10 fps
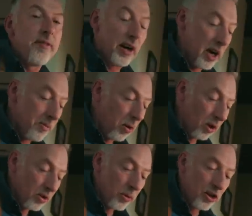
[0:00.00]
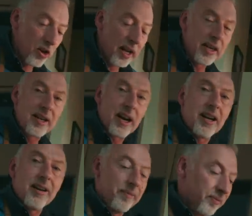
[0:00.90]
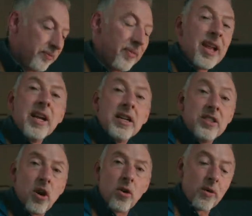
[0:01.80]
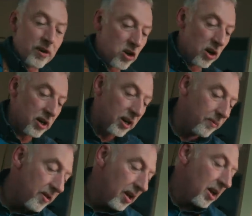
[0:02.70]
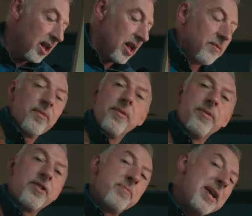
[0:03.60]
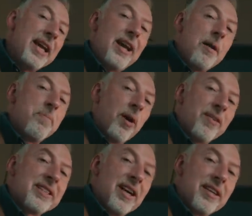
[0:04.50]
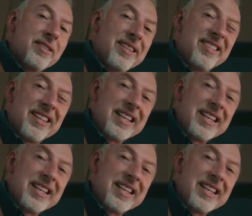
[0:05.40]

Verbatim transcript: very important when you're cooking duck, don't overcook it. To me, a perfect Dennis is a